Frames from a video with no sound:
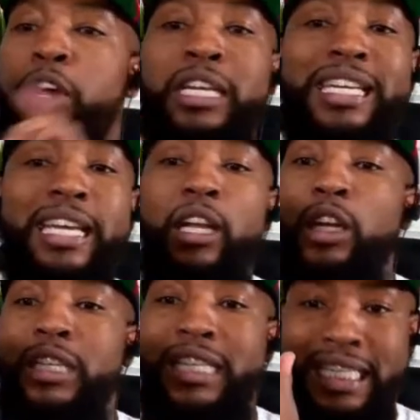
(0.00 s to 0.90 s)
The
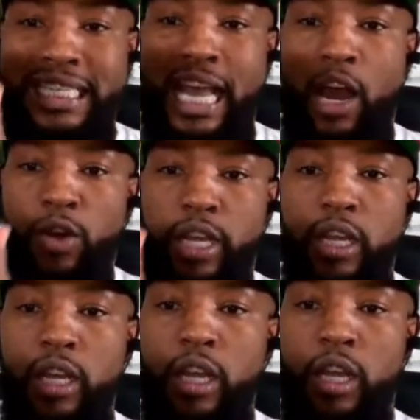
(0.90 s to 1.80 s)
dealer
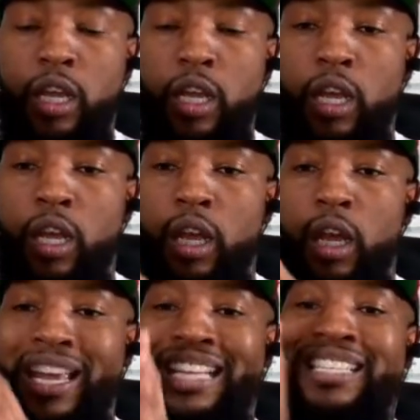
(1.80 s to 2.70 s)
discounting
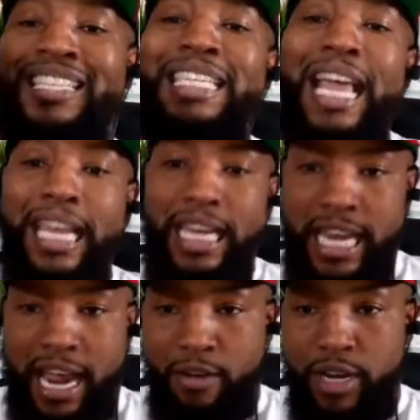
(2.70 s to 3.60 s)
is
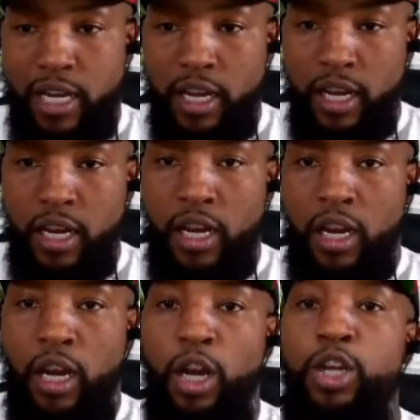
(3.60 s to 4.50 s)
secondary
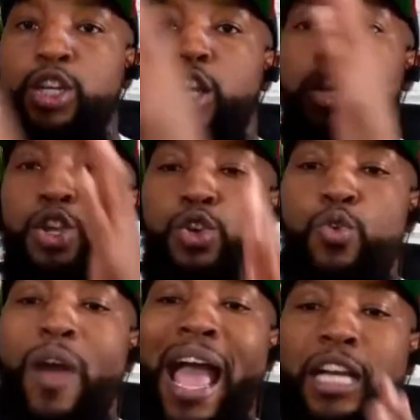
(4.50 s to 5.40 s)
to
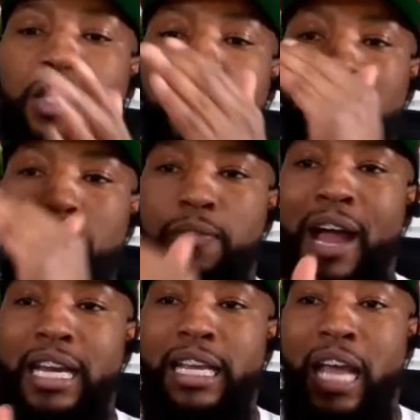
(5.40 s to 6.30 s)
you actually
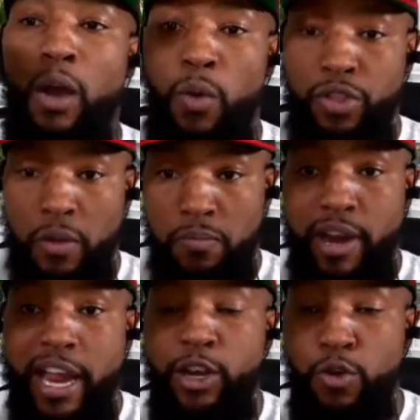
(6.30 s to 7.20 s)
finding out what the
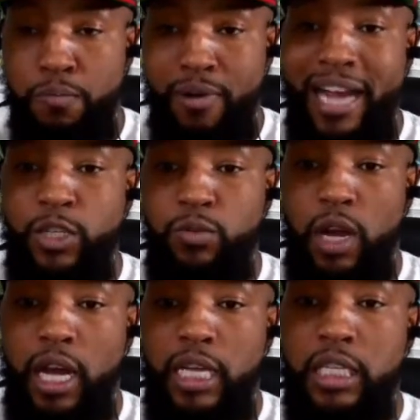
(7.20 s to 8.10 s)
brand new price
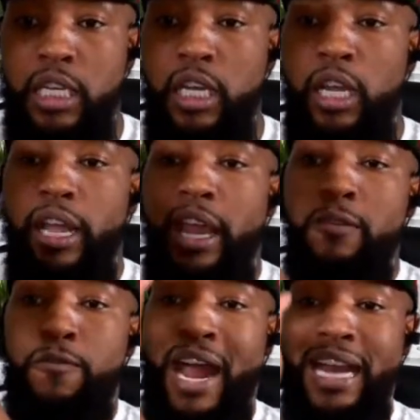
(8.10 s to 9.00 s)
was
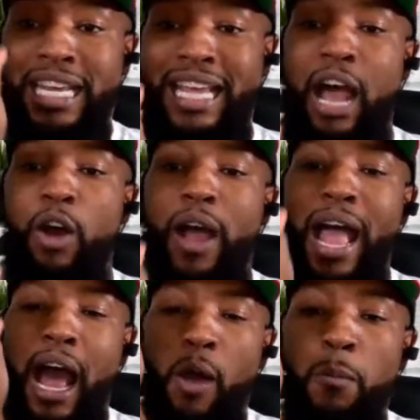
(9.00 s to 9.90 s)
and finding out
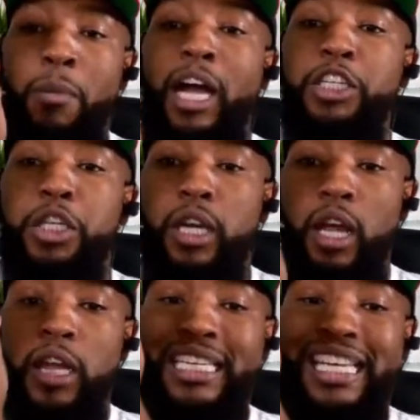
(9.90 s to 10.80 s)
how much
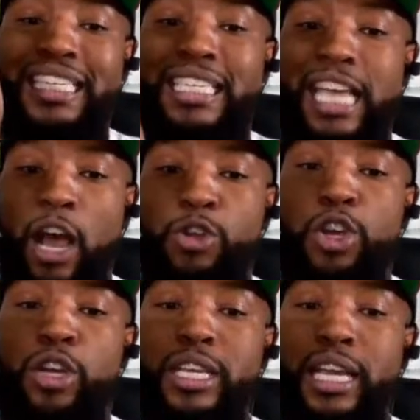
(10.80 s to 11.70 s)
discount
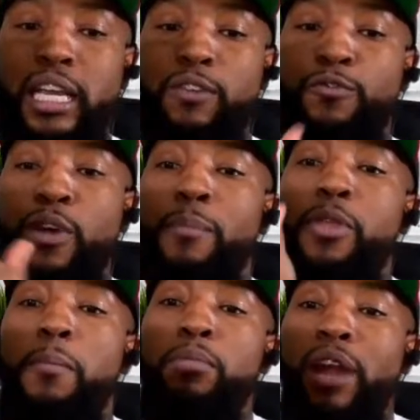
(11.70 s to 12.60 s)
you're getting from
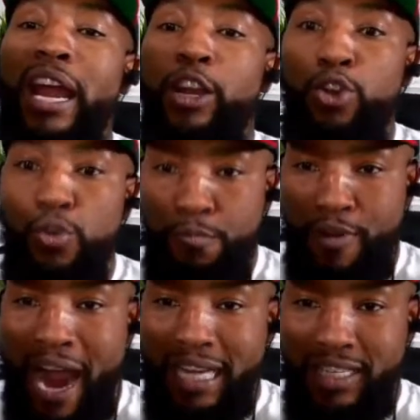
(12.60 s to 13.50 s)
the brand new
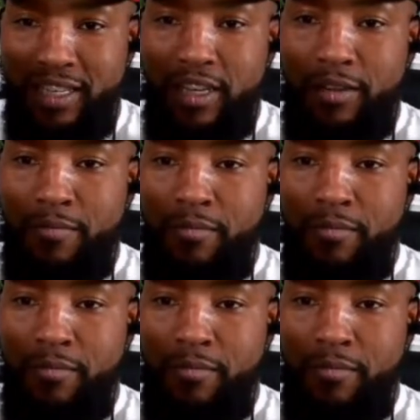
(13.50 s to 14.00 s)
price.